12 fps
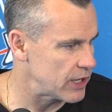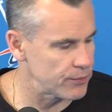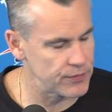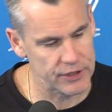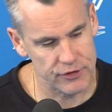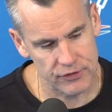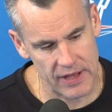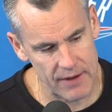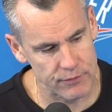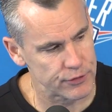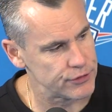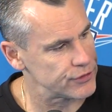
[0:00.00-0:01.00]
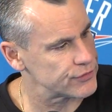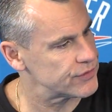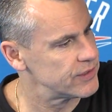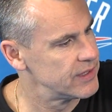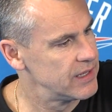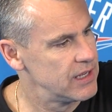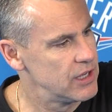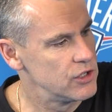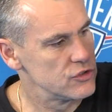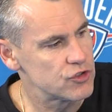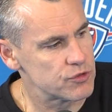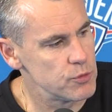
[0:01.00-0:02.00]
I don't think it's ever just
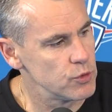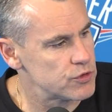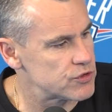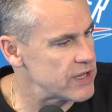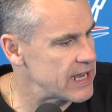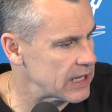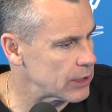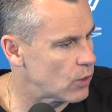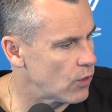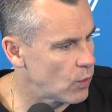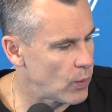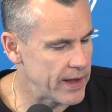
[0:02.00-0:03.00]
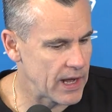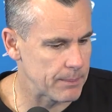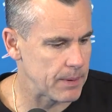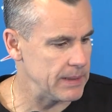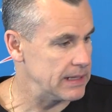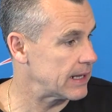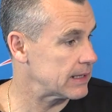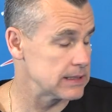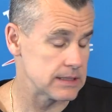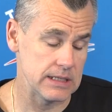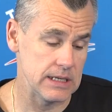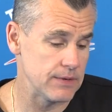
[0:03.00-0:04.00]
smooth sailing all the way up. I mean, like,
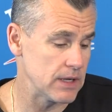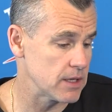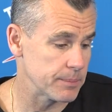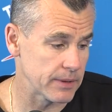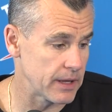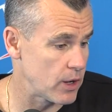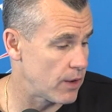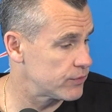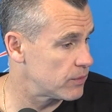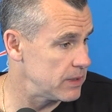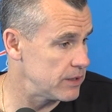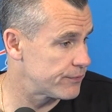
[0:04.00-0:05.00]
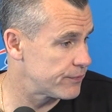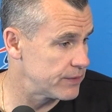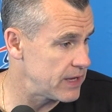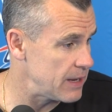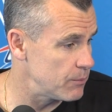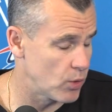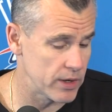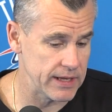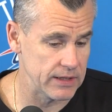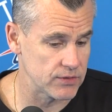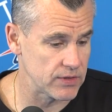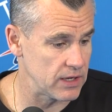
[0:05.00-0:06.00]
listen, even in the playoffs, I mean, the game one
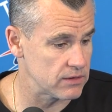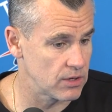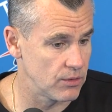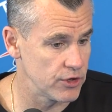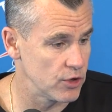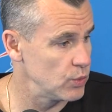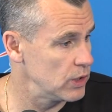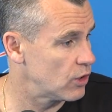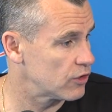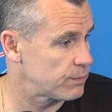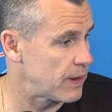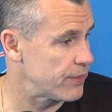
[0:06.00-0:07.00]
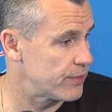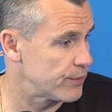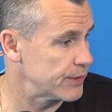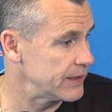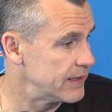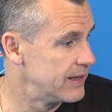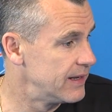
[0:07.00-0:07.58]
against San Antonio, we lost by 30.